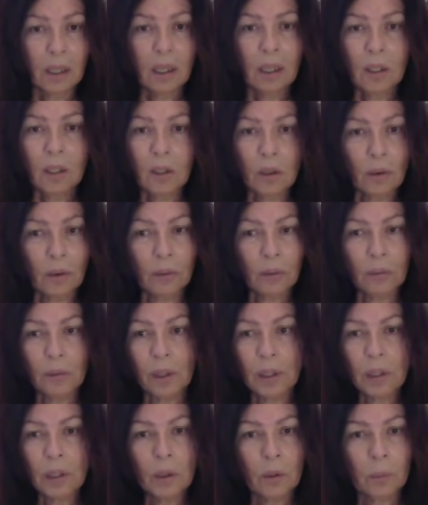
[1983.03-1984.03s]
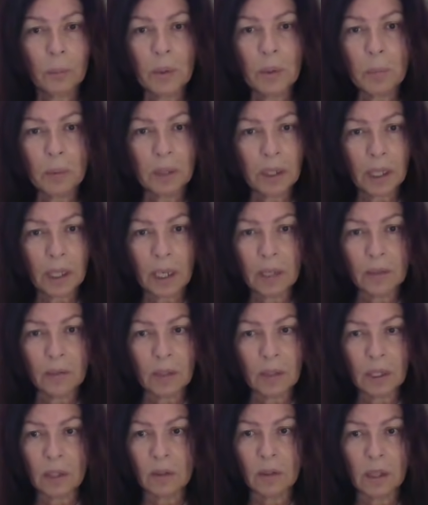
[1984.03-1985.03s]
I know people at
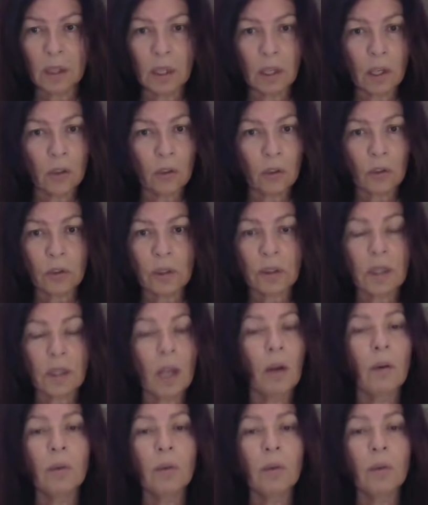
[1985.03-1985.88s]
18, teenagers, they say,